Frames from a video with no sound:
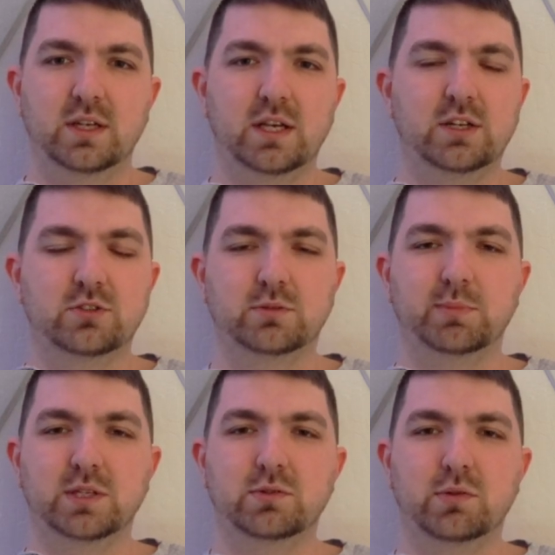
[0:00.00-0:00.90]
and it just
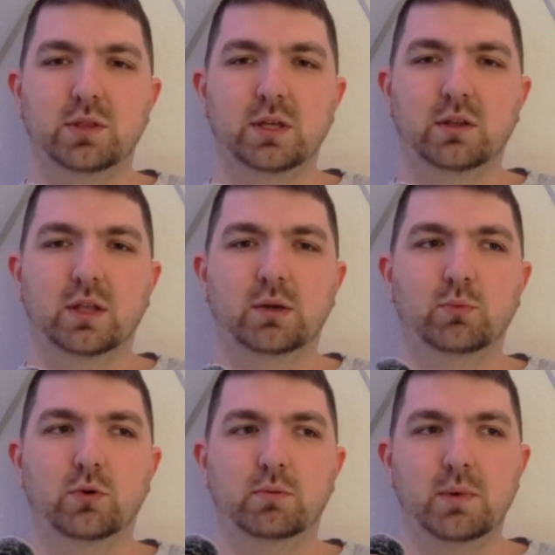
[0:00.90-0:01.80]
makes you think like,
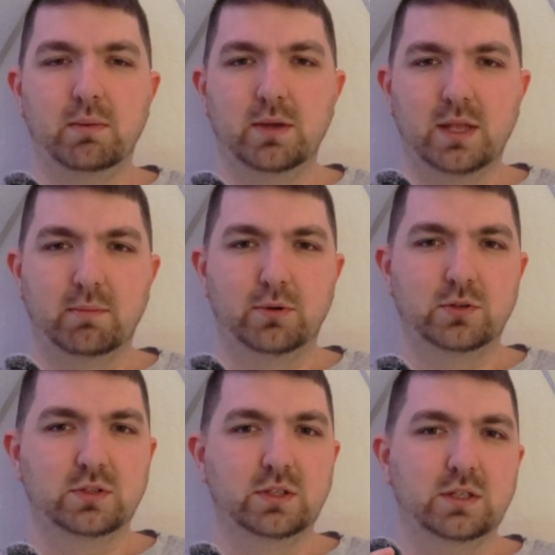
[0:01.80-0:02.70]
well, maybe that
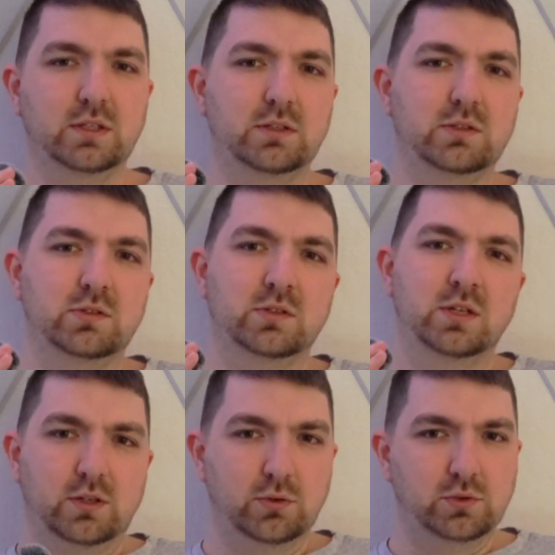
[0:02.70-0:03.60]
person is
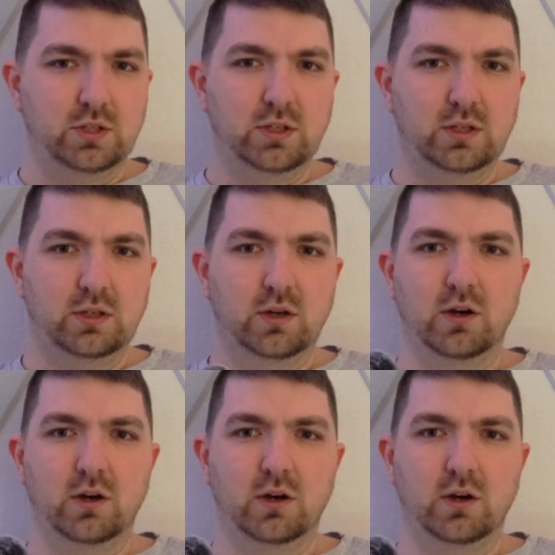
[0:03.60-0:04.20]
guilty